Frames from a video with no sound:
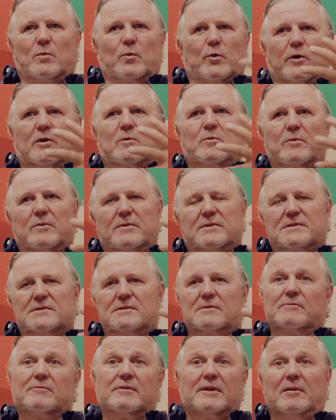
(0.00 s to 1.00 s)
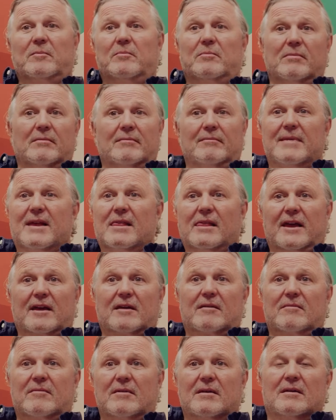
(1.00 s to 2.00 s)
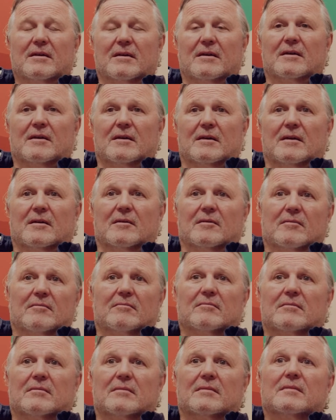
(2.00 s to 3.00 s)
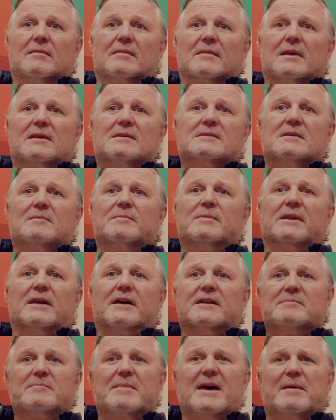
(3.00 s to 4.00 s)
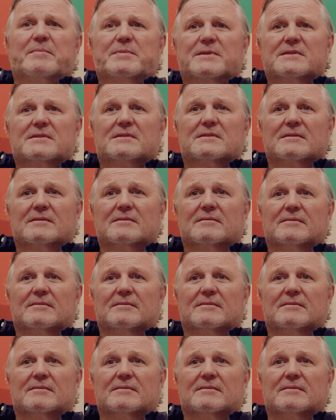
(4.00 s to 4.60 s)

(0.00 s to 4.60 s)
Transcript: works were really like they symbolised maps.